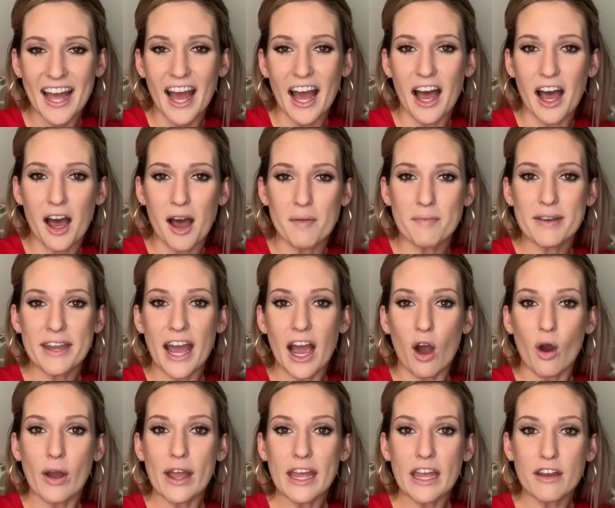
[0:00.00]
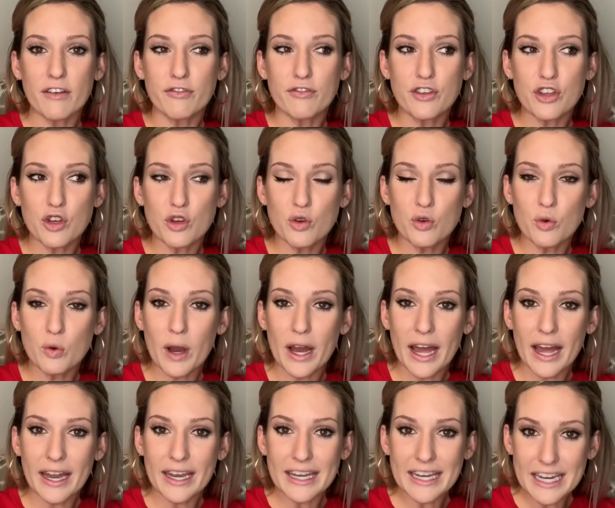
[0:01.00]
Now, if you
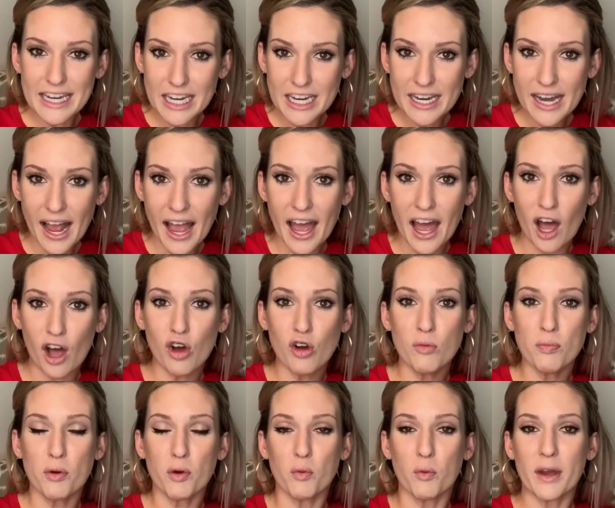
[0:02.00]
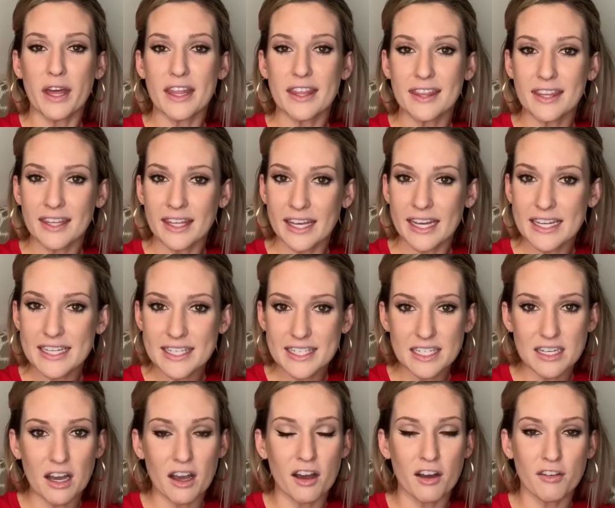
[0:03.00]
need help with
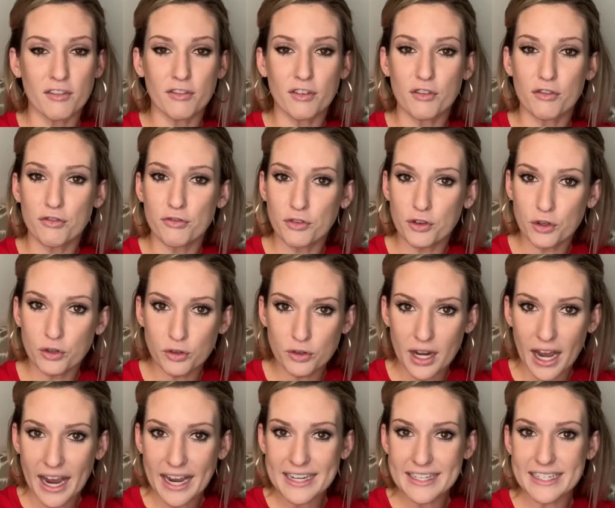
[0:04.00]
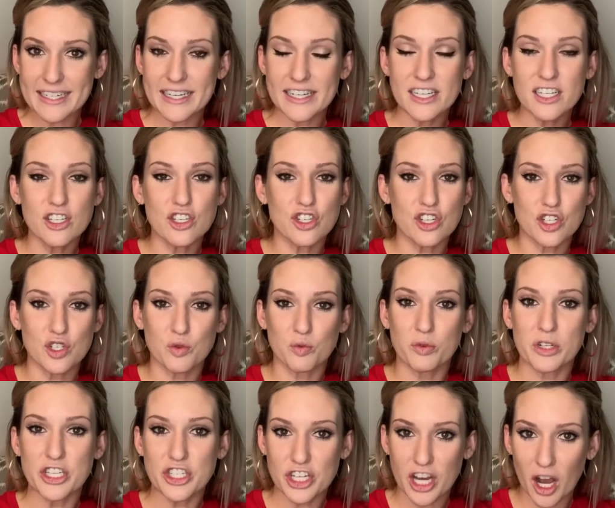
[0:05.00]
list of food ideas, just
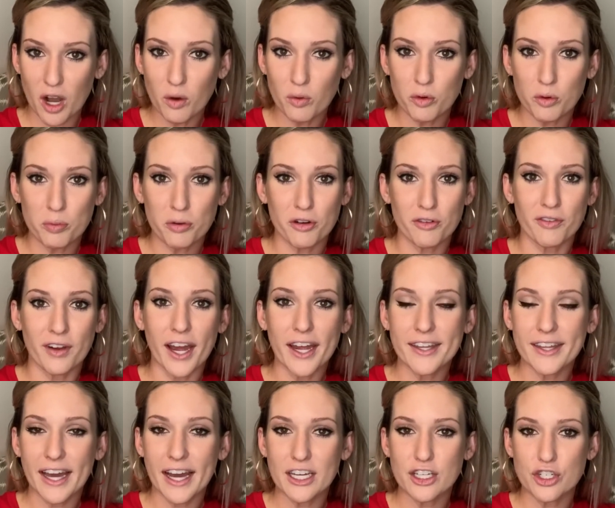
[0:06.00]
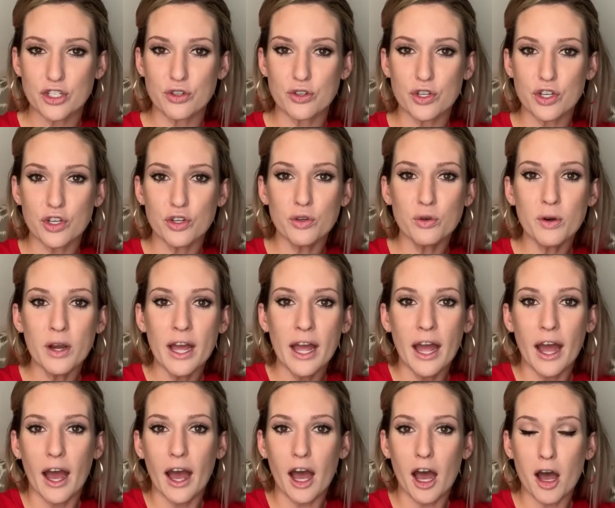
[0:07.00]
reach out. We'll provide that to you.
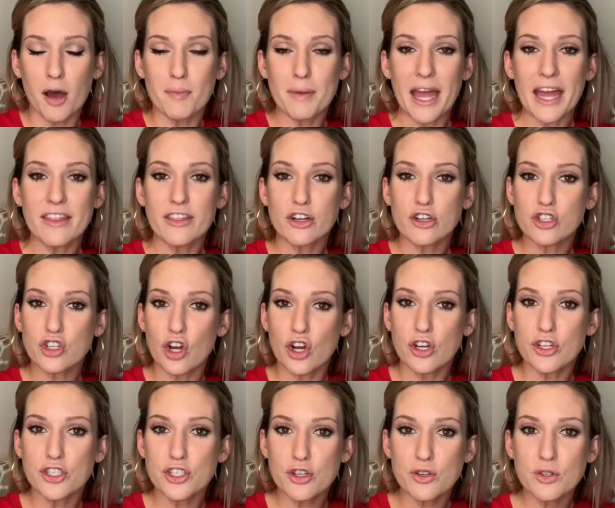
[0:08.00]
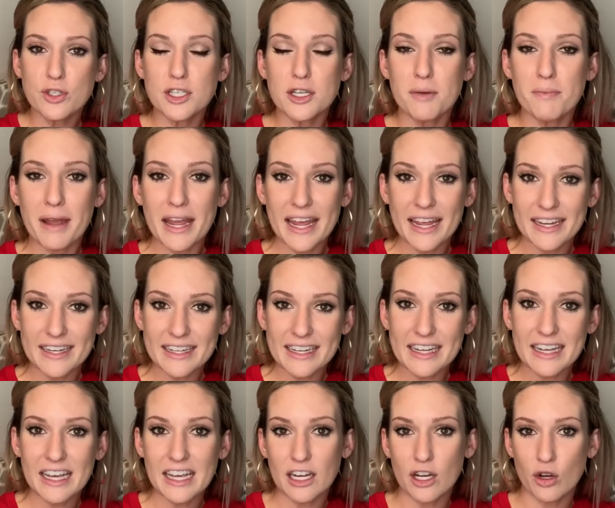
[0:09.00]
And there's also some handy
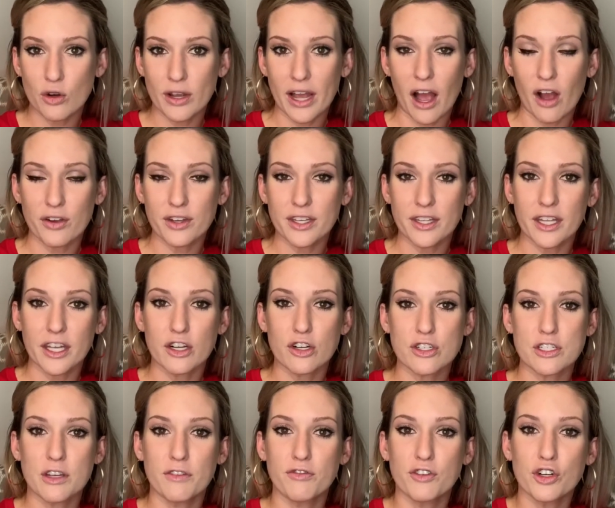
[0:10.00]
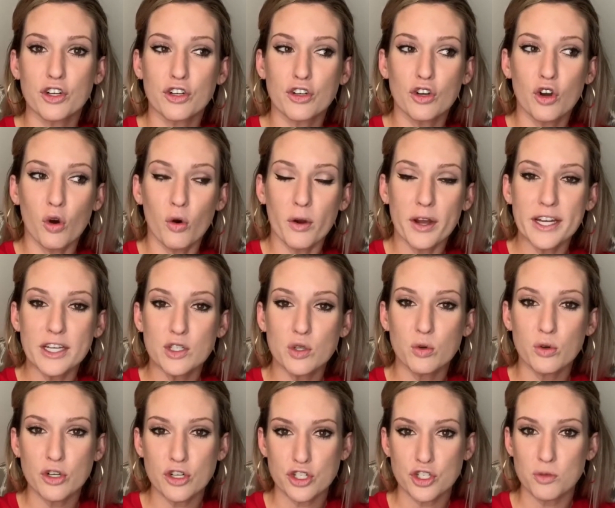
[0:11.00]
keto calculators. If you're going
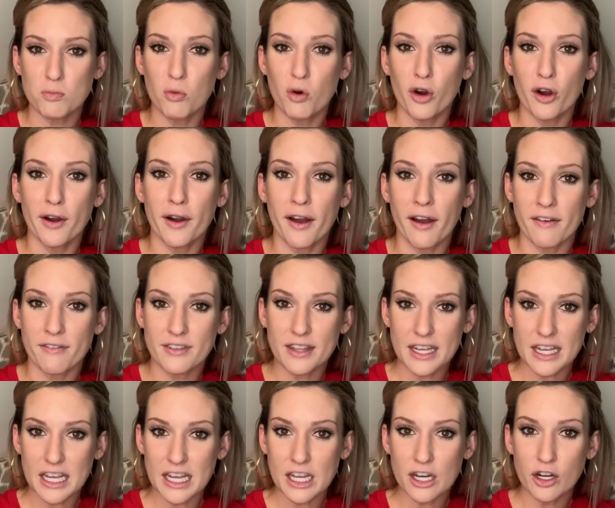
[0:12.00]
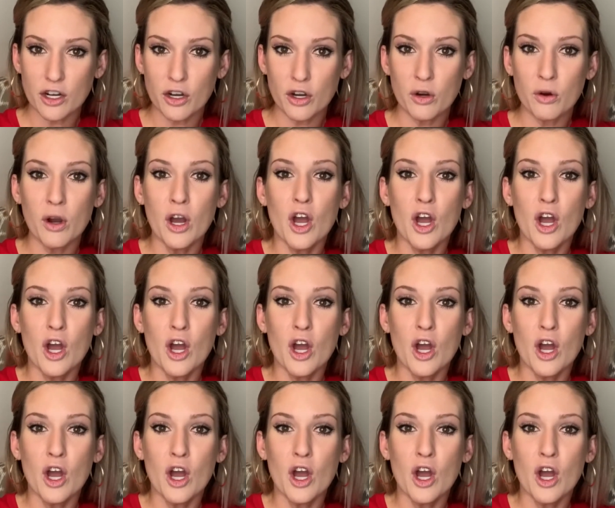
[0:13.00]
towards more of the keto